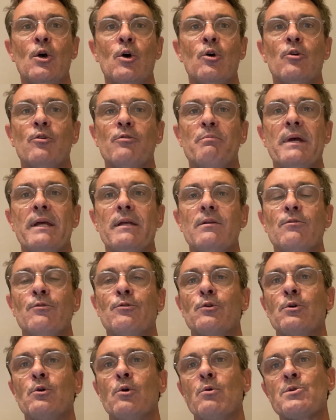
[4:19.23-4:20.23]
who have been
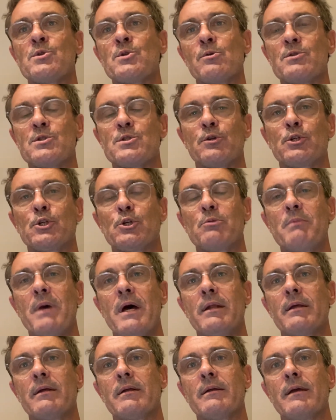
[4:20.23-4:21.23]
through all sorts of
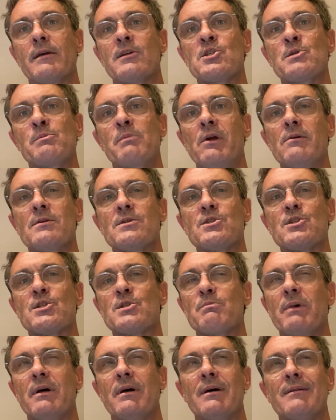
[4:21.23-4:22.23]
traumatic
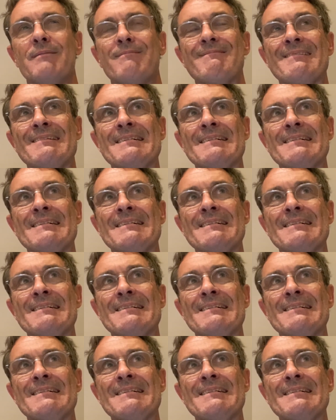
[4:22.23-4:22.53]
experiences. But